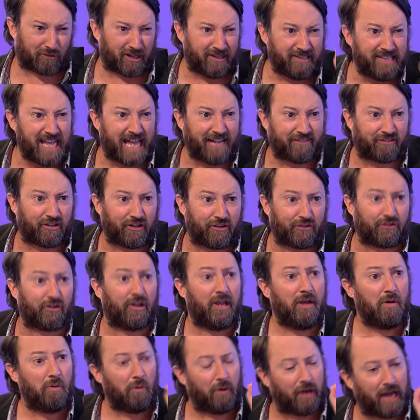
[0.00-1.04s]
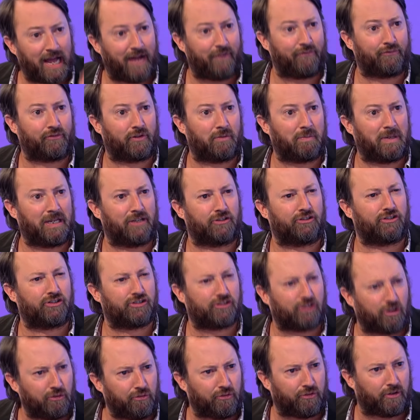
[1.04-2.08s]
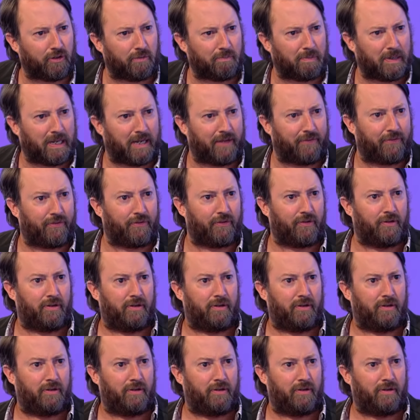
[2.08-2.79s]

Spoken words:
a lettuce would have to be a sociopath.